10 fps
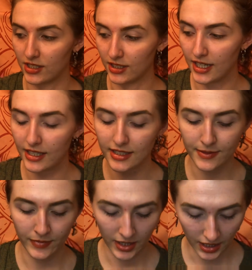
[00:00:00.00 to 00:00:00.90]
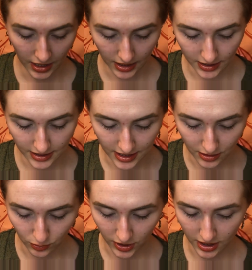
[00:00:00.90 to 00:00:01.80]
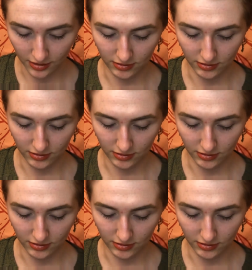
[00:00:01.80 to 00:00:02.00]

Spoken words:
Delights. Then we have